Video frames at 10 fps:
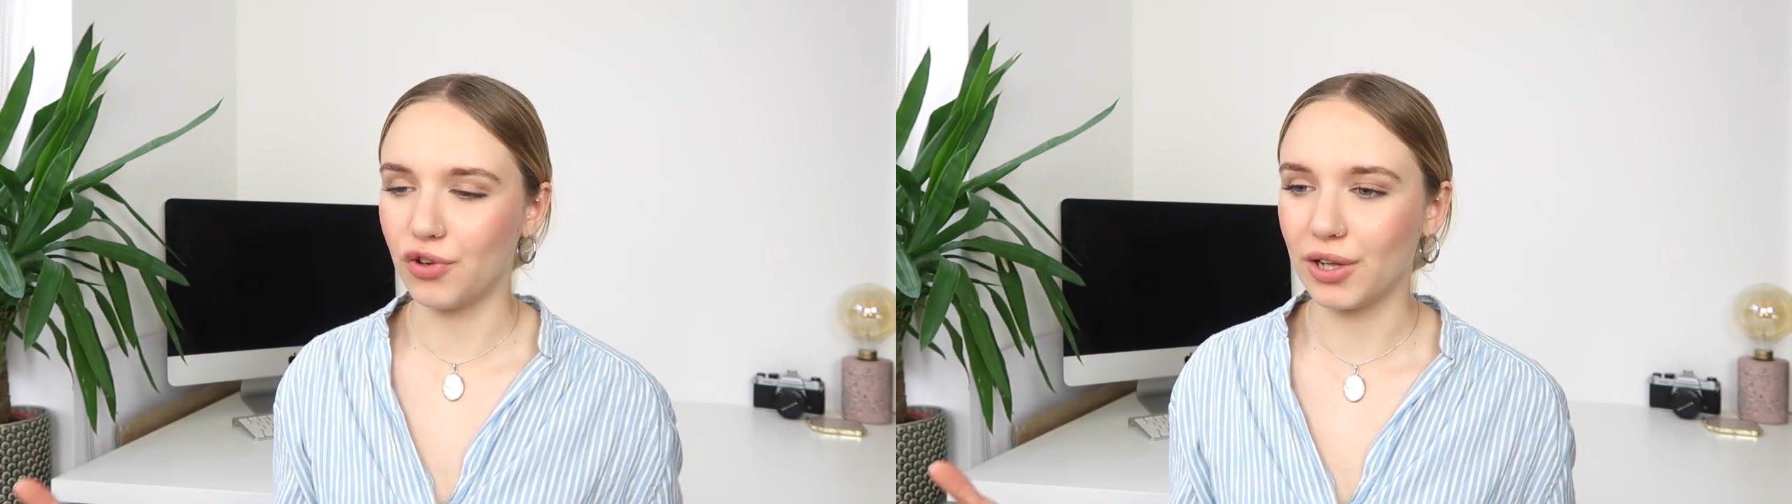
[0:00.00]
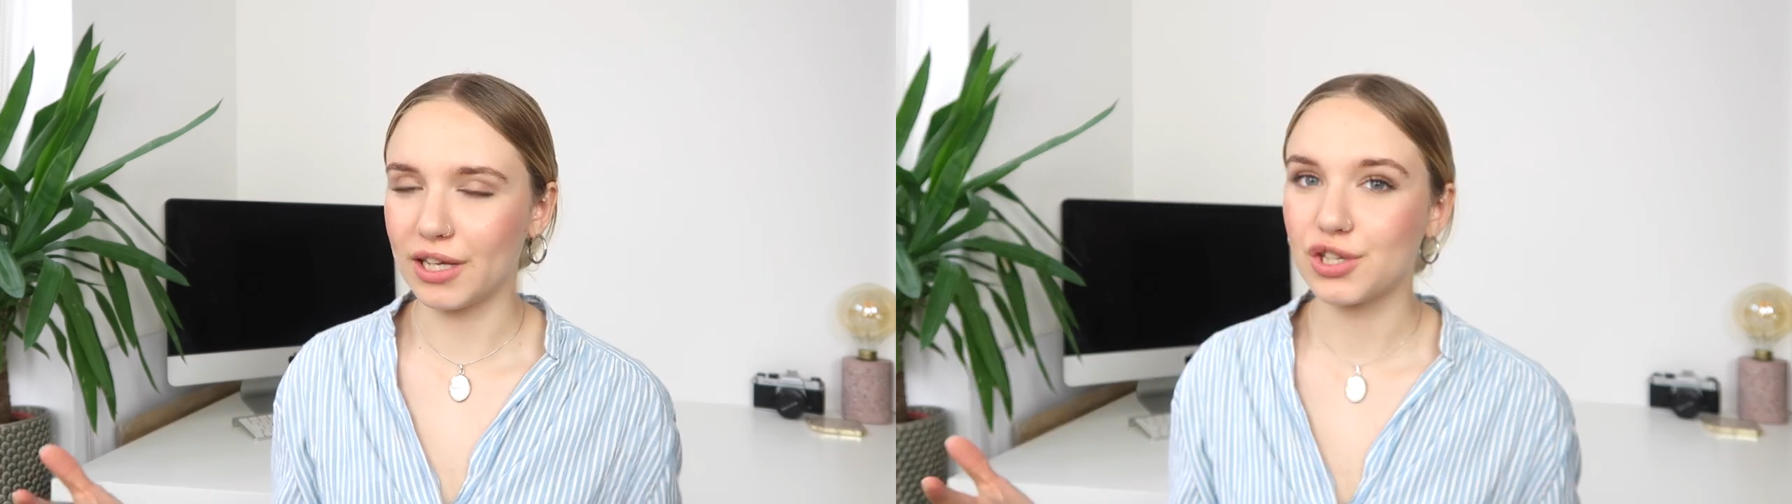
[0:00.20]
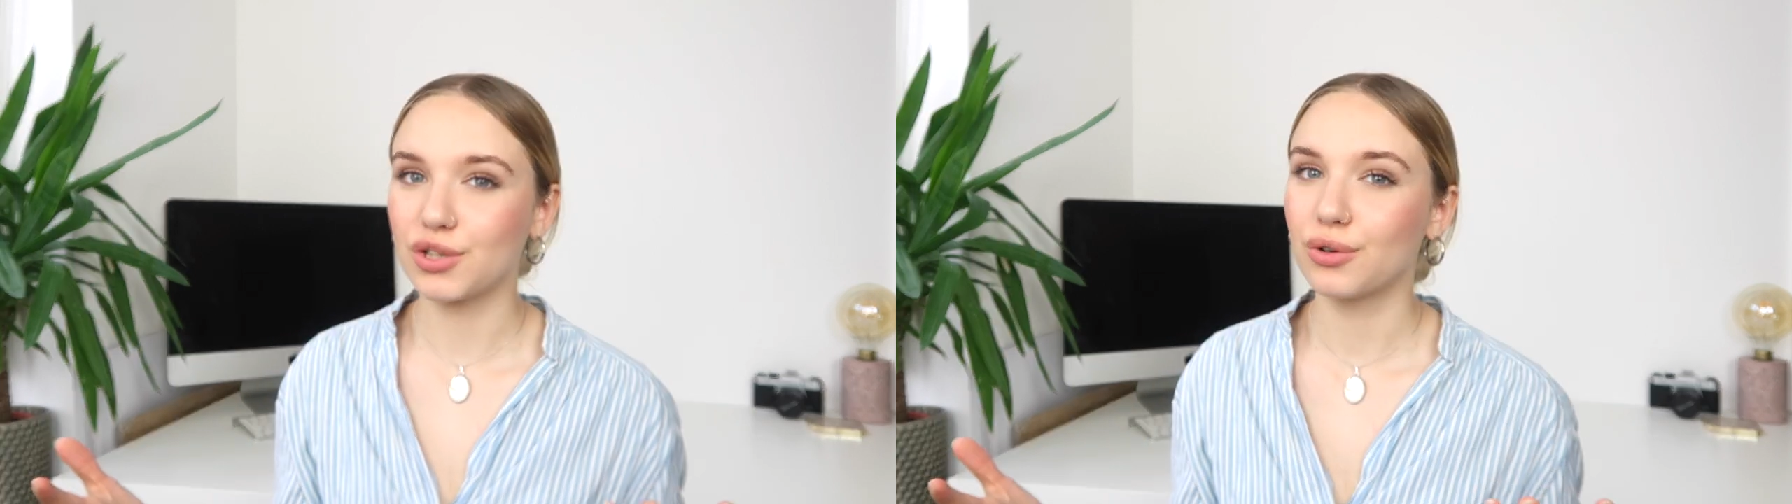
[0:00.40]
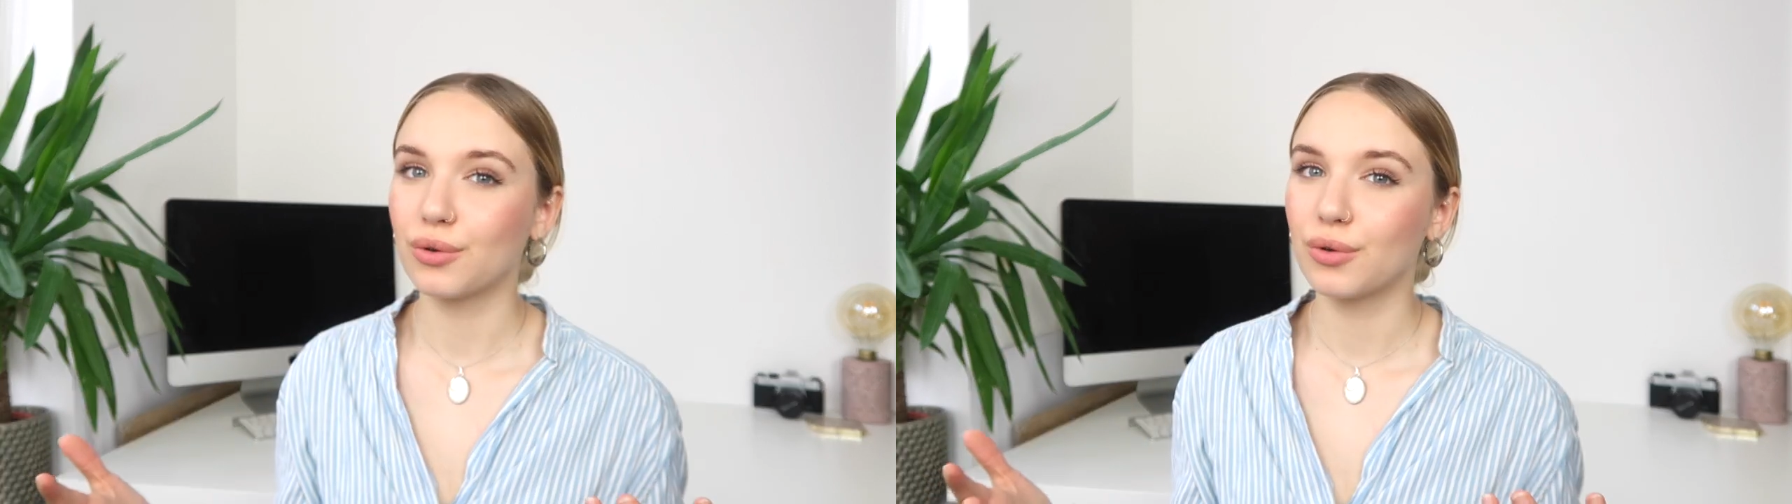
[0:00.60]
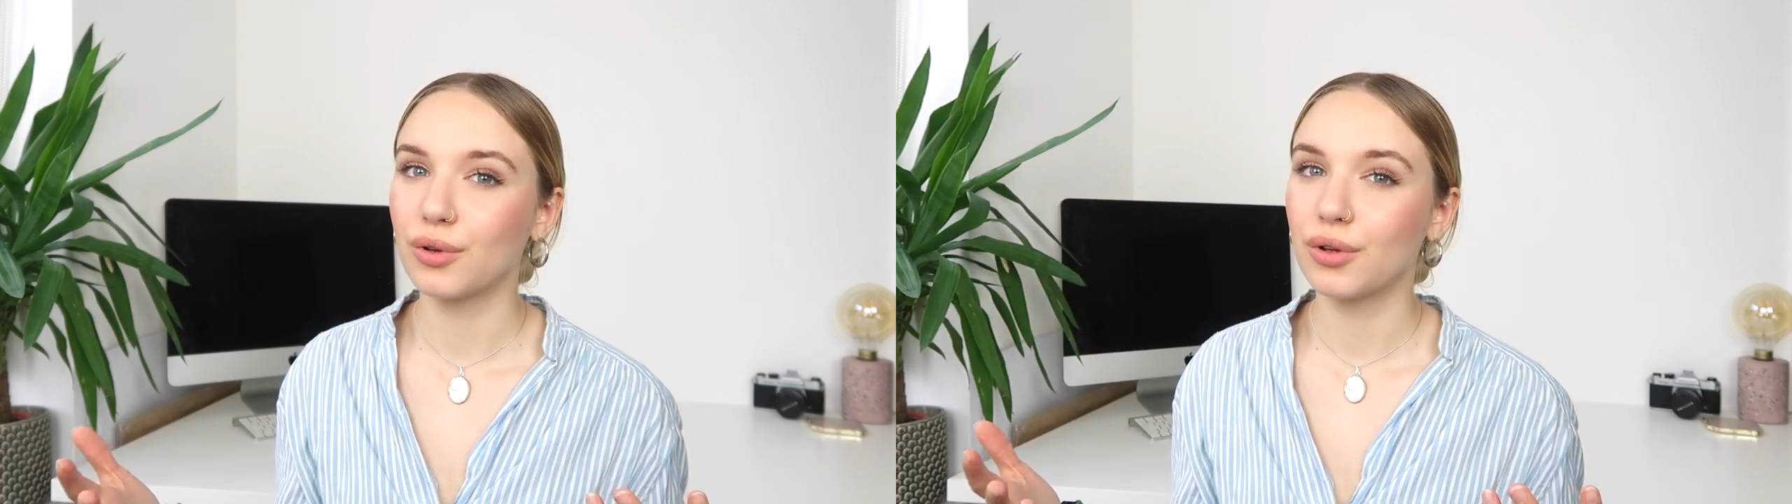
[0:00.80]
knowledge
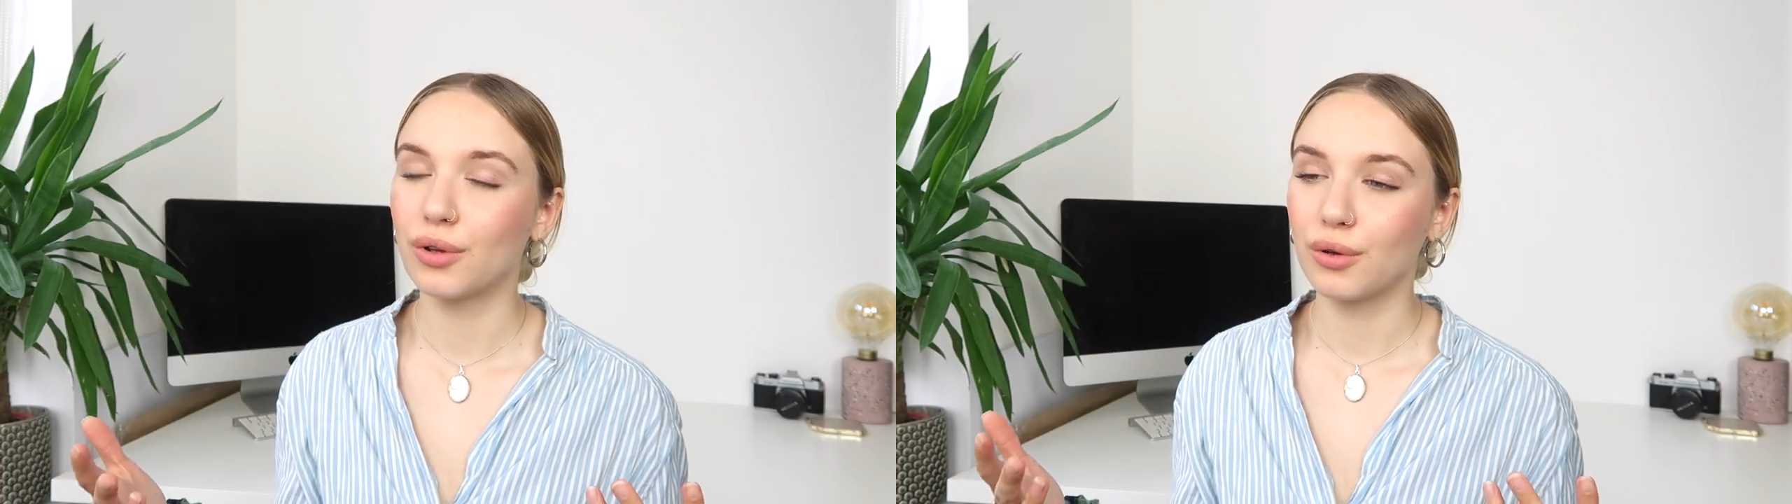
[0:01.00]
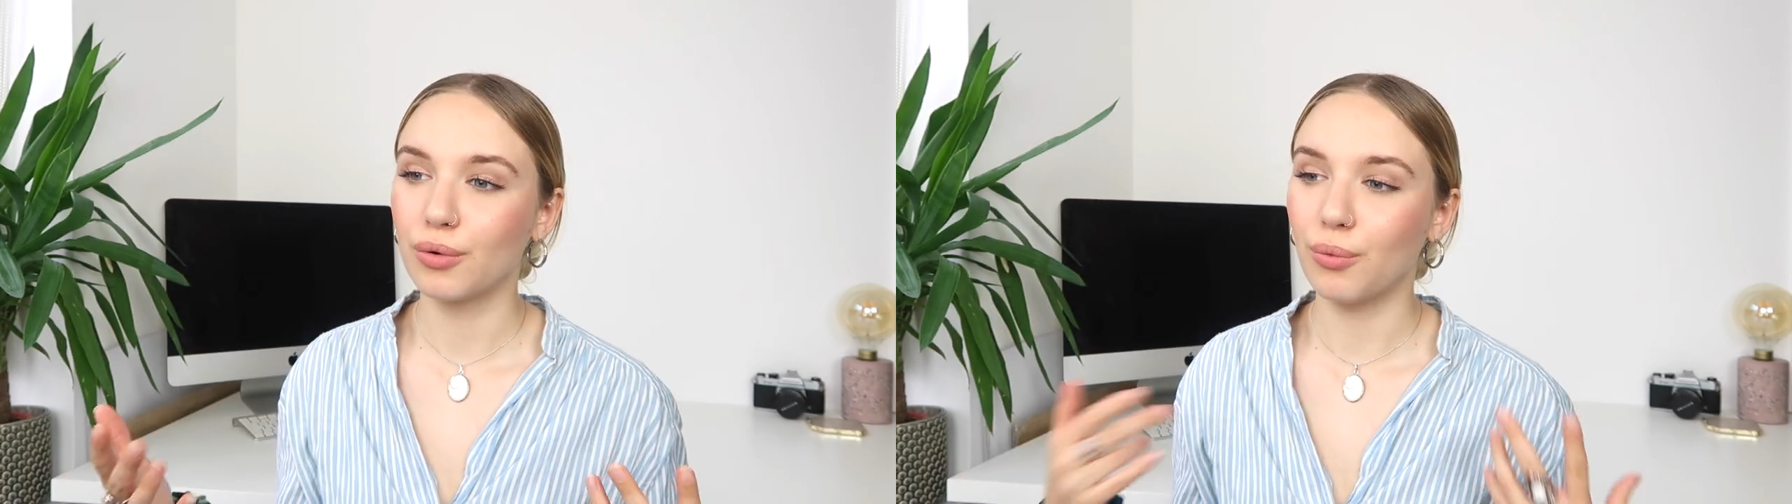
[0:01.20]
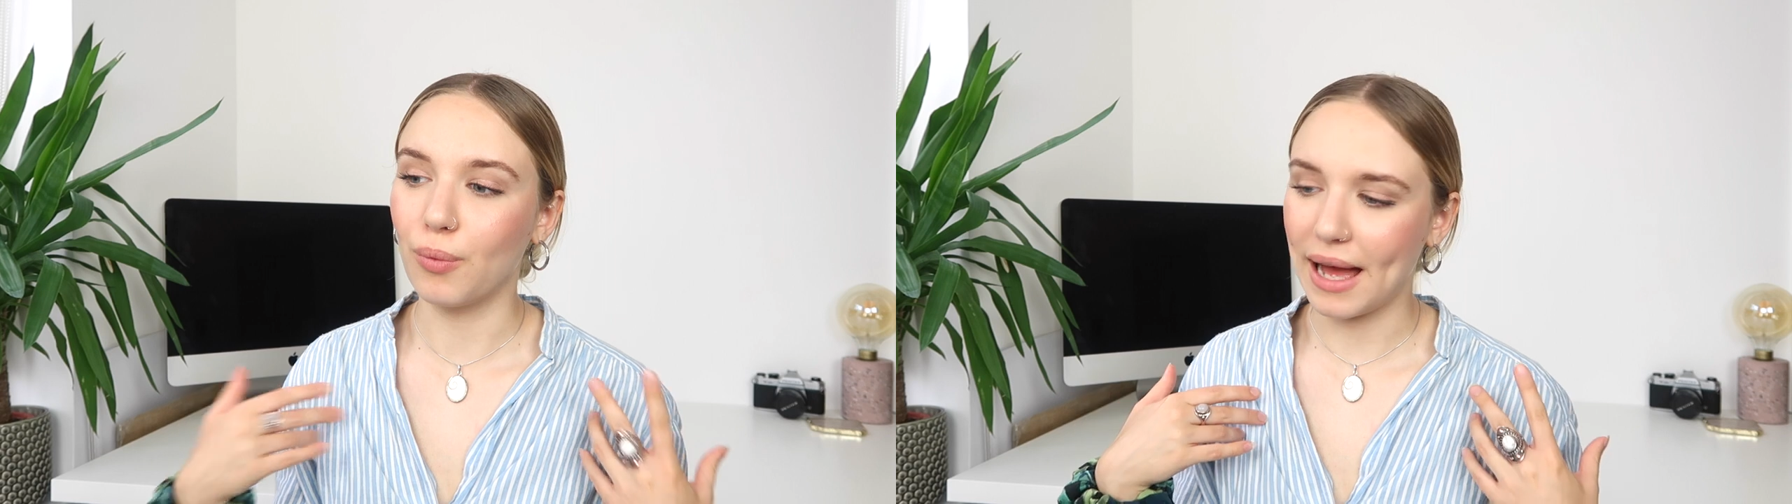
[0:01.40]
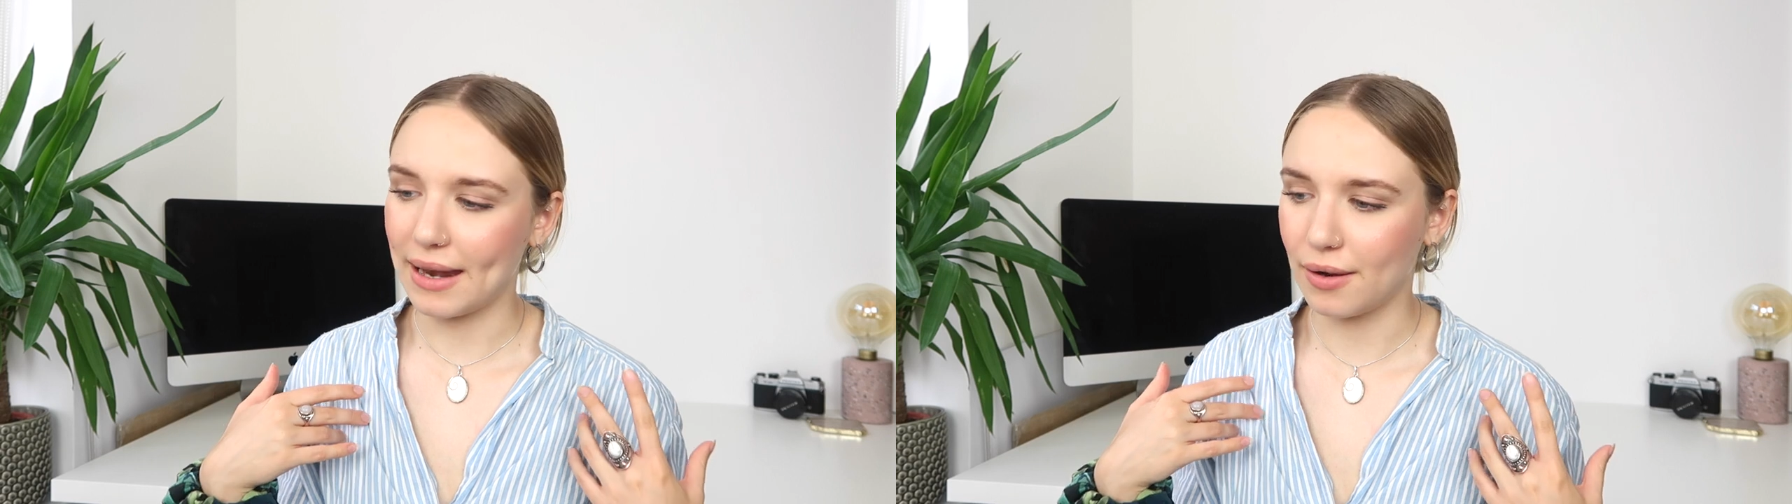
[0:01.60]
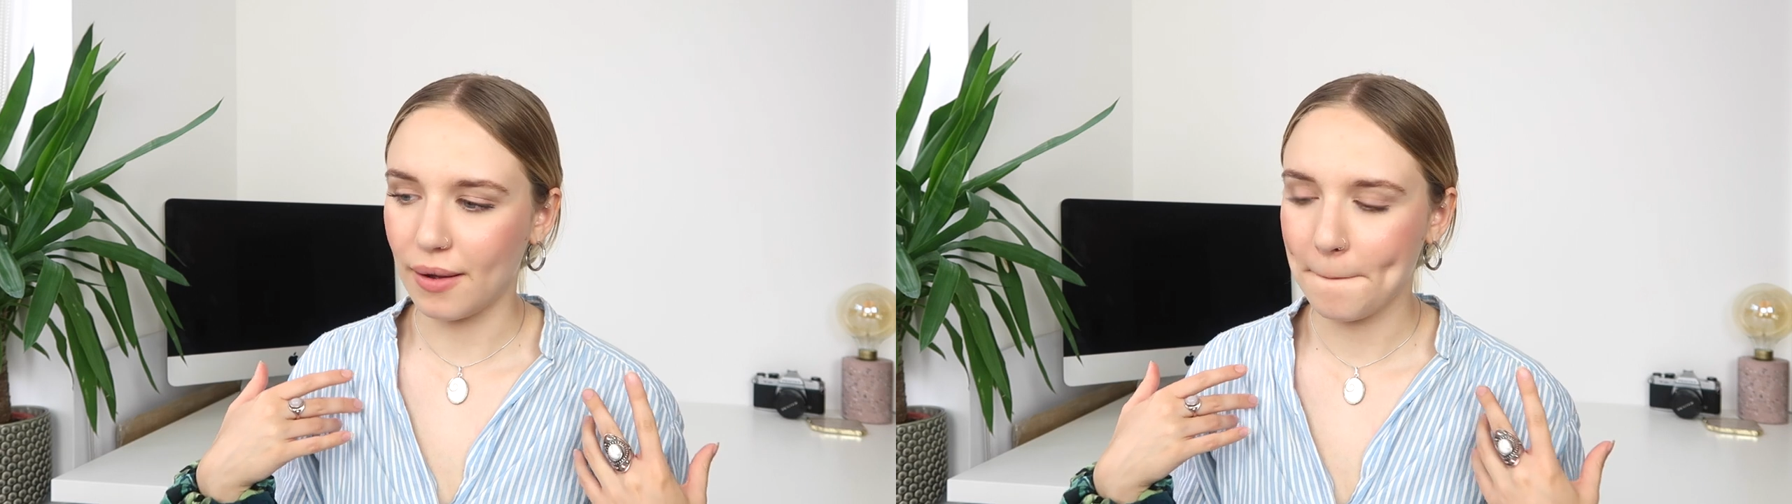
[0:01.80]

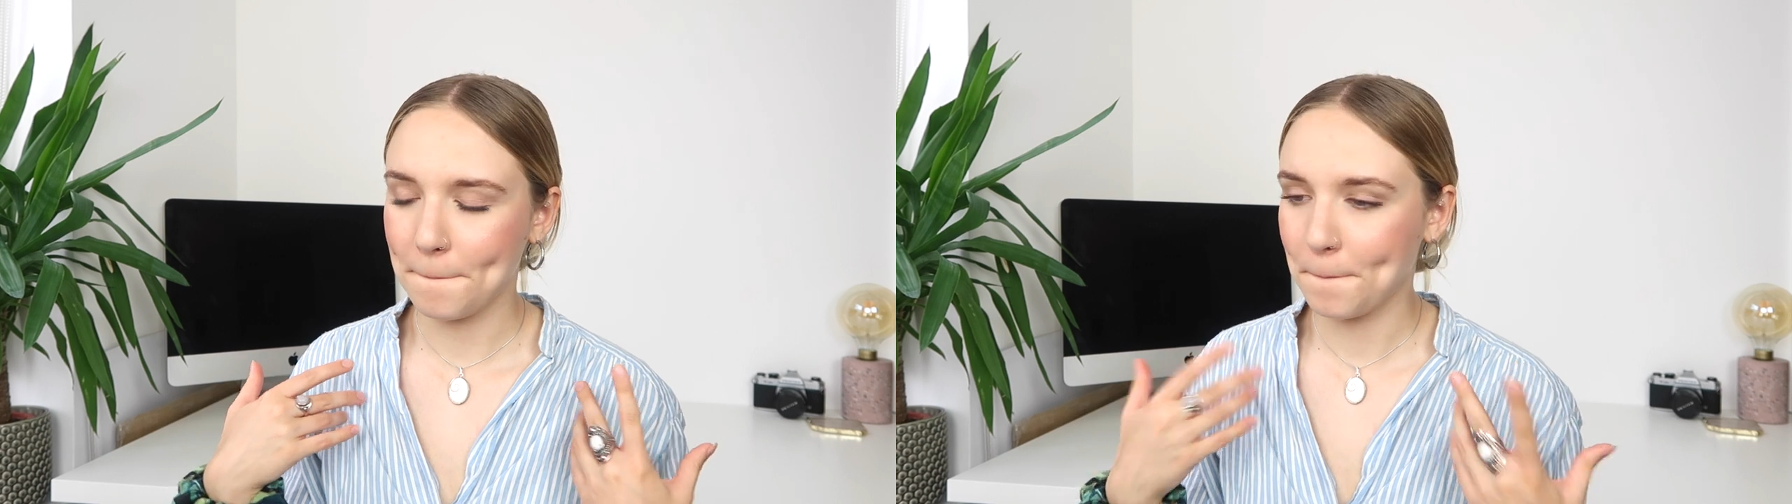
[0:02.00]
when